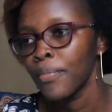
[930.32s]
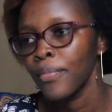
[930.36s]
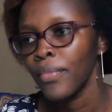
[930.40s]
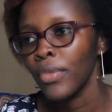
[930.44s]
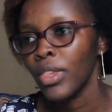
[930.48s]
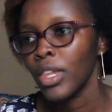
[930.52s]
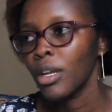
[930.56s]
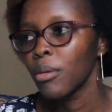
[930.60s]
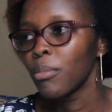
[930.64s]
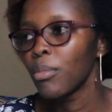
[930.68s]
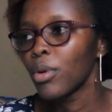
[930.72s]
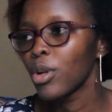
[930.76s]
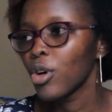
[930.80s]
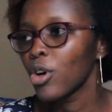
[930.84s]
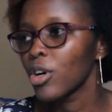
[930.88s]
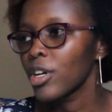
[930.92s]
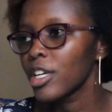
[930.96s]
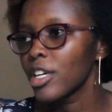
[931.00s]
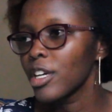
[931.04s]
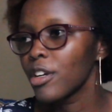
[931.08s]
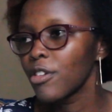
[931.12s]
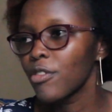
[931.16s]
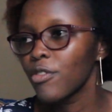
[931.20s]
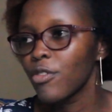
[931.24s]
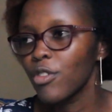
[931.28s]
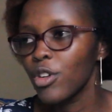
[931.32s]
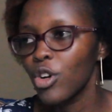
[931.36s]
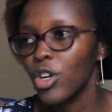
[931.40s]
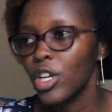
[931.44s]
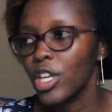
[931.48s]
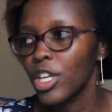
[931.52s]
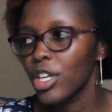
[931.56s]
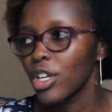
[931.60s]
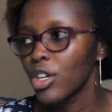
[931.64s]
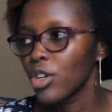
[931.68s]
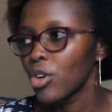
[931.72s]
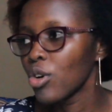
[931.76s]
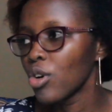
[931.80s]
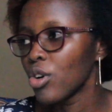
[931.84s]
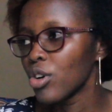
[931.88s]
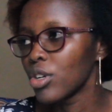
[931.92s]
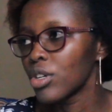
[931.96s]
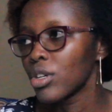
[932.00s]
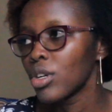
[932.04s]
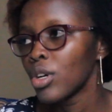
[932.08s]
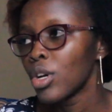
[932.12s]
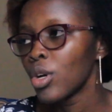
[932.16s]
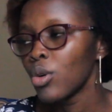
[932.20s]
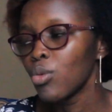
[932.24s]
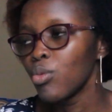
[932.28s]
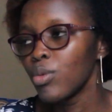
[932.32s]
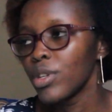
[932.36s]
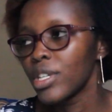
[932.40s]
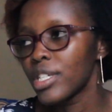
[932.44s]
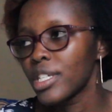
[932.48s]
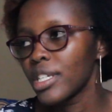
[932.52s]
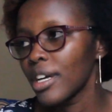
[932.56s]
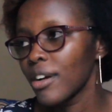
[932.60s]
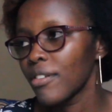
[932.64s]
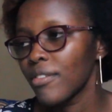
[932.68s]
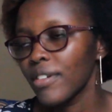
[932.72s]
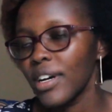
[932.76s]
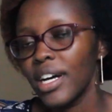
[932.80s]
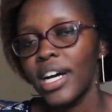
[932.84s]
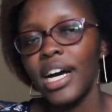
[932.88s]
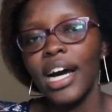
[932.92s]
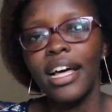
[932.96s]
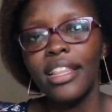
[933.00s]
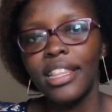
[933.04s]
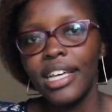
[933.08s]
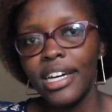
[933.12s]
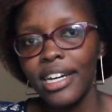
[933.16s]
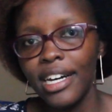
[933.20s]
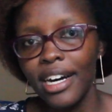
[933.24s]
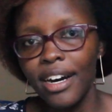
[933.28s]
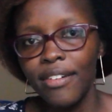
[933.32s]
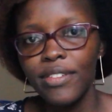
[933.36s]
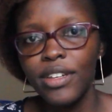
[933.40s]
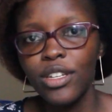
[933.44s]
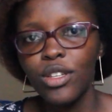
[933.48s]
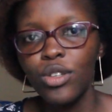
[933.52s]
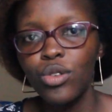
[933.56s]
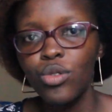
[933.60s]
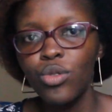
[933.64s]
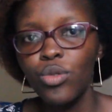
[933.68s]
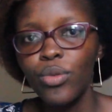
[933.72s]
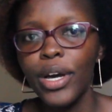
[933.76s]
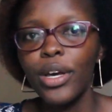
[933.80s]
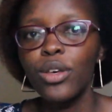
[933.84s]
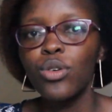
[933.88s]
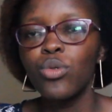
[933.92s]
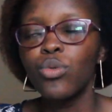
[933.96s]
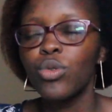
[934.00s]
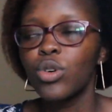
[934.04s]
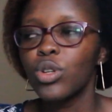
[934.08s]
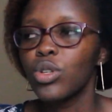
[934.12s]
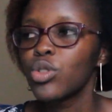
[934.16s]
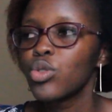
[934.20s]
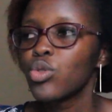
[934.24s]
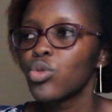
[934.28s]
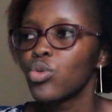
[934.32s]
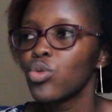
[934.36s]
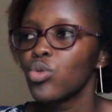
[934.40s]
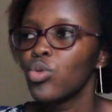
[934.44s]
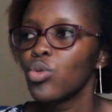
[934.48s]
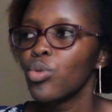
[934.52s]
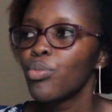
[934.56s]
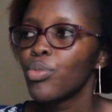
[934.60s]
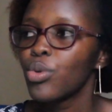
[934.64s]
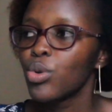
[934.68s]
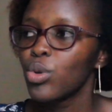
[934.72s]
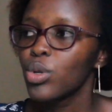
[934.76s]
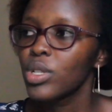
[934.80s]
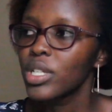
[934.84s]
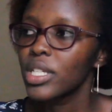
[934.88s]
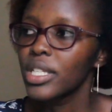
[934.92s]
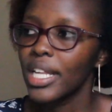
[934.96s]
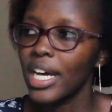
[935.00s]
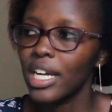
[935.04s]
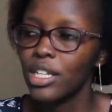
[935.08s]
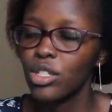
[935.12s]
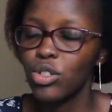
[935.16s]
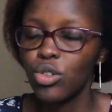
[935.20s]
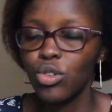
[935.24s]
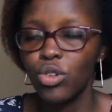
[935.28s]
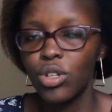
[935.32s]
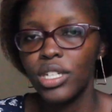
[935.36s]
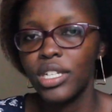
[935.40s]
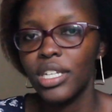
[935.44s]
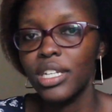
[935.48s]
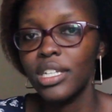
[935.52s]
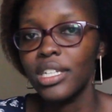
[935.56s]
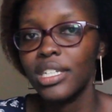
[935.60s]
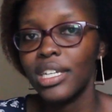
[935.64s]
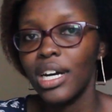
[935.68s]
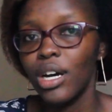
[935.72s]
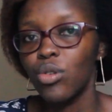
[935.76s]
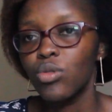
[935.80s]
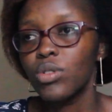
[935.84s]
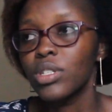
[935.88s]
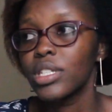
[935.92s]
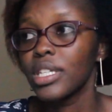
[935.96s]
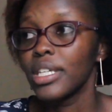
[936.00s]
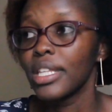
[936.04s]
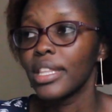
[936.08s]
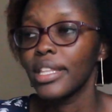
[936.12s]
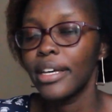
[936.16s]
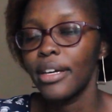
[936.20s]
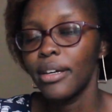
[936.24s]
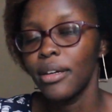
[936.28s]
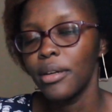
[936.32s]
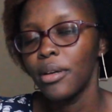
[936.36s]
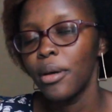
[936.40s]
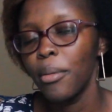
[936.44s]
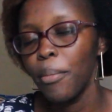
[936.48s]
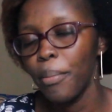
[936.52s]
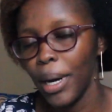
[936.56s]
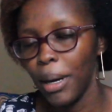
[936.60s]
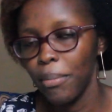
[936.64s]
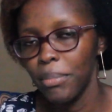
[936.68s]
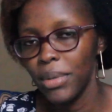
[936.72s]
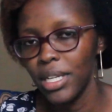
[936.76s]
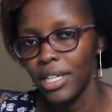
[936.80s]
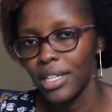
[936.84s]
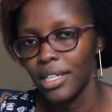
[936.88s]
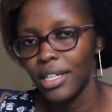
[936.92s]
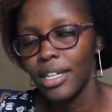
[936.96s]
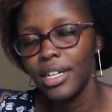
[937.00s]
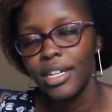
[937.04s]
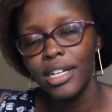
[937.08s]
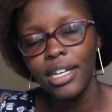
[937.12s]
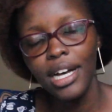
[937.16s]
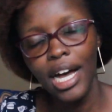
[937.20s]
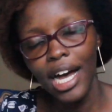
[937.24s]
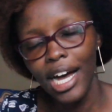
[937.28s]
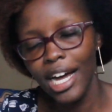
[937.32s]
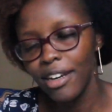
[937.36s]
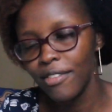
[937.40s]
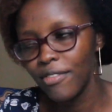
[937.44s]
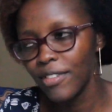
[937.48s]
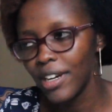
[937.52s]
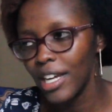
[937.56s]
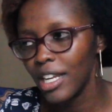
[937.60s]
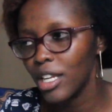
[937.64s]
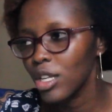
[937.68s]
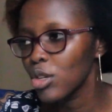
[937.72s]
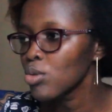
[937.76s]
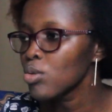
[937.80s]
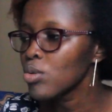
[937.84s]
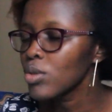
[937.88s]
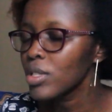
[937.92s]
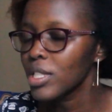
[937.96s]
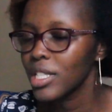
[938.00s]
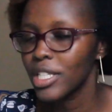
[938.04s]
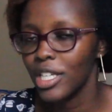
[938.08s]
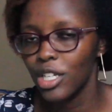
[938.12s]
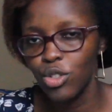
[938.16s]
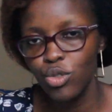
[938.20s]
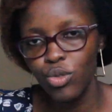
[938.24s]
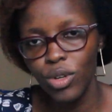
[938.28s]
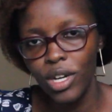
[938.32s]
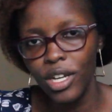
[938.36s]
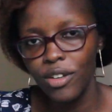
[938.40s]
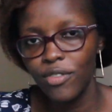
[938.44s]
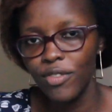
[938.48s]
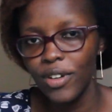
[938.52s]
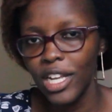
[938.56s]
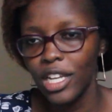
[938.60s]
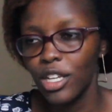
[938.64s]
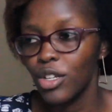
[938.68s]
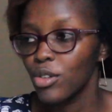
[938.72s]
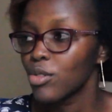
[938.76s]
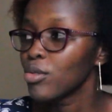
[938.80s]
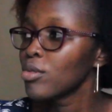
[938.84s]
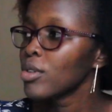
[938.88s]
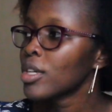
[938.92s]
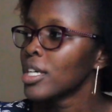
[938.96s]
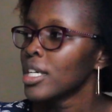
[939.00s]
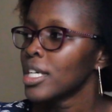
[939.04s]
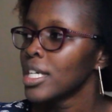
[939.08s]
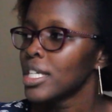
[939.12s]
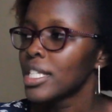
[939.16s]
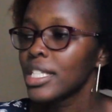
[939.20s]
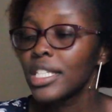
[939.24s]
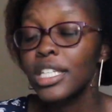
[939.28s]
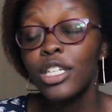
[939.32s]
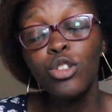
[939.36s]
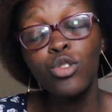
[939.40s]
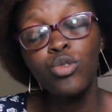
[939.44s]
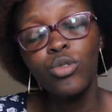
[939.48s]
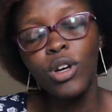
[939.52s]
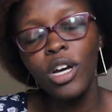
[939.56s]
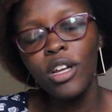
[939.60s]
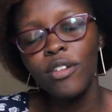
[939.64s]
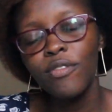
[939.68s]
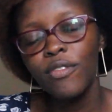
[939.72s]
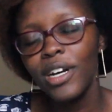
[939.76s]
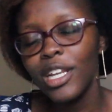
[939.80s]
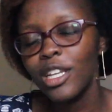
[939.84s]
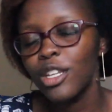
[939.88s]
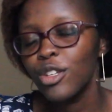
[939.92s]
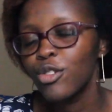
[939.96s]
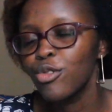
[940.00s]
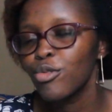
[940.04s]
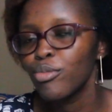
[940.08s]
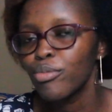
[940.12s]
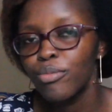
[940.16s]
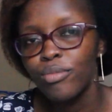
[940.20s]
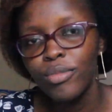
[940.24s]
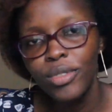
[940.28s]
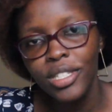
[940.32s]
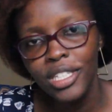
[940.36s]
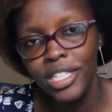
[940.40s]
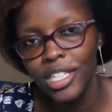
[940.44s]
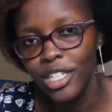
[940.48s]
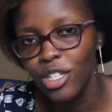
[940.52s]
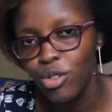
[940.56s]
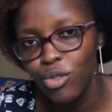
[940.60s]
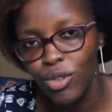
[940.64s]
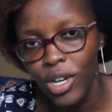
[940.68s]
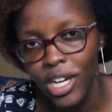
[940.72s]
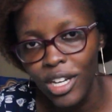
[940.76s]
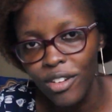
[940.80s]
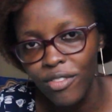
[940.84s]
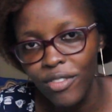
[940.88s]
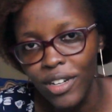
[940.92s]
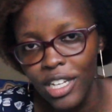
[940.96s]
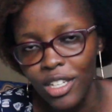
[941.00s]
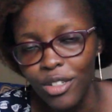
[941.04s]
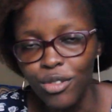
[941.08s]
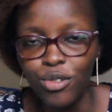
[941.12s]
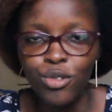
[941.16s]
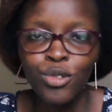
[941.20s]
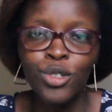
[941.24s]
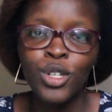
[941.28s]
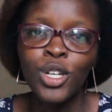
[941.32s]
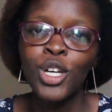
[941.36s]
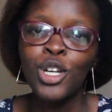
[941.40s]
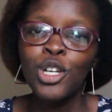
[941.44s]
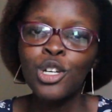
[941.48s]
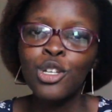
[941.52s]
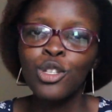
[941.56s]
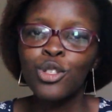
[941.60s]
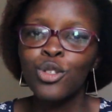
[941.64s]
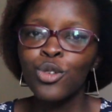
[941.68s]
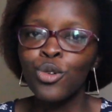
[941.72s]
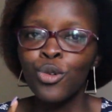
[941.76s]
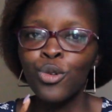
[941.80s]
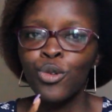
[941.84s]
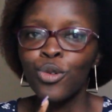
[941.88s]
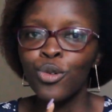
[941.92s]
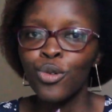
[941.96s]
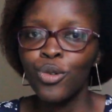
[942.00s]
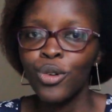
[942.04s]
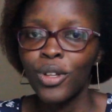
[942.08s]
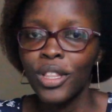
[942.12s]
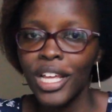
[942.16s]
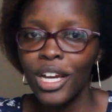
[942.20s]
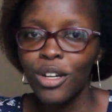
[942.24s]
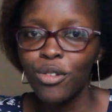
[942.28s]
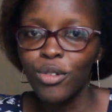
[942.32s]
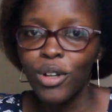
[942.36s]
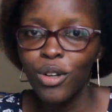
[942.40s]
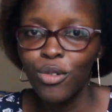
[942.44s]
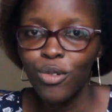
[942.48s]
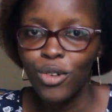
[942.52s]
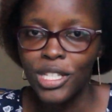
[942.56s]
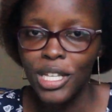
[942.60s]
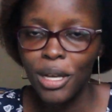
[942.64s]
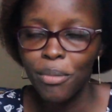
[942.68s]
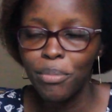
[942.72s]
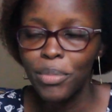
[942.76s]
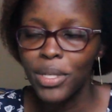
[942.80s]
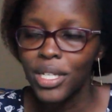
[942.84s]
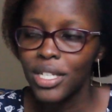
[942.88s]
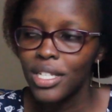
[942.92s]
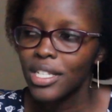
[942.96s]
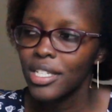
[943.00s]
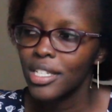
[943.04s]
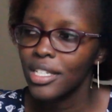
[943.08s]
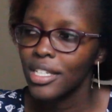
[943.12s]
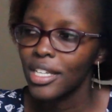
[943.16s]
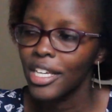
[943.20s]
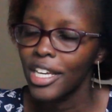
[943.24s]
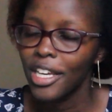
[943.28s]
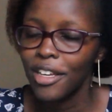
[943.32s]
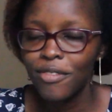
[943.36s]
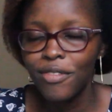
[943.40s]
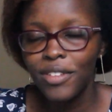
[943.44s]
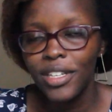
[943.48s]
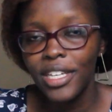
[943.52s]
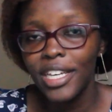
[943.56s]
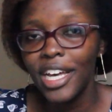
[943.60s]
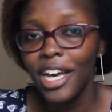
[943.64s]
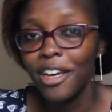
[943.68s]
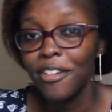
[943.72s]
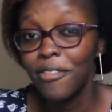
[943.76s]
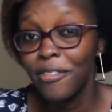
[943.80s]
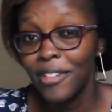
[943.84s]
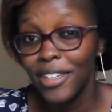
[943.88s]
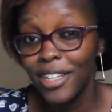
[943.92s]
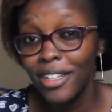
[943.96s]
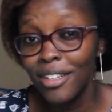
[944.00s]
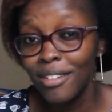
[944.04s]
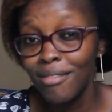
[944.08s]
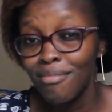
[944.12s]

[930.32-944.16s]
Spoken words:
blogging, vlogging, or whichever other avenue where you want to put that content out in the public. Add value, seek to add value, seek to add value, seek to add value. So that one was a bit heavy, I feel,